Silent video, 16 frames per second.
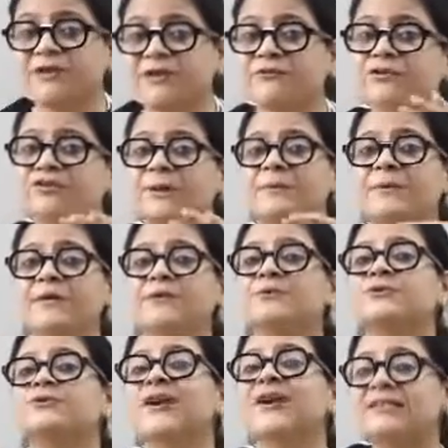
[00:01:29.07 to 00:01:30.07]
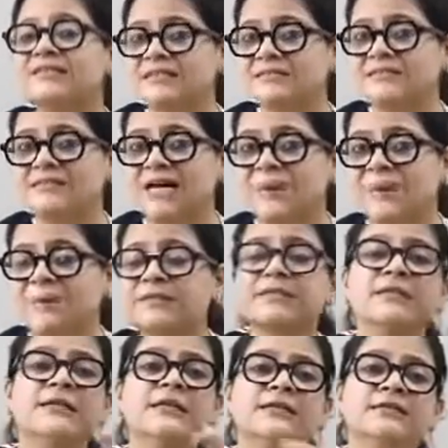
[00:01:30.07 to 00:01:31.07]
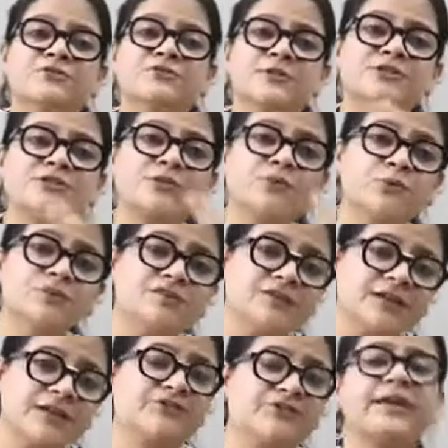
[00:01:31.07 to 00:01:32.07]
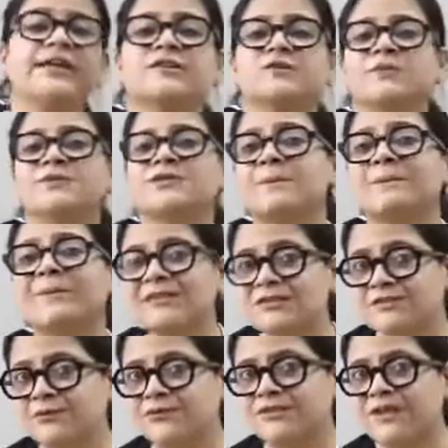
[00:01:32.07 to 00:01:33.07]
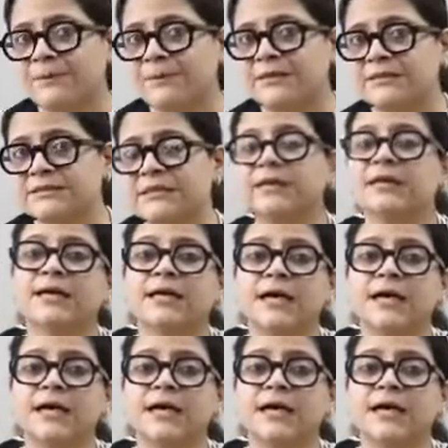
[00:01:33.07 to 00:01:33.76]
If you're somebody who drinks in summers, switch to drinks which are based for summers,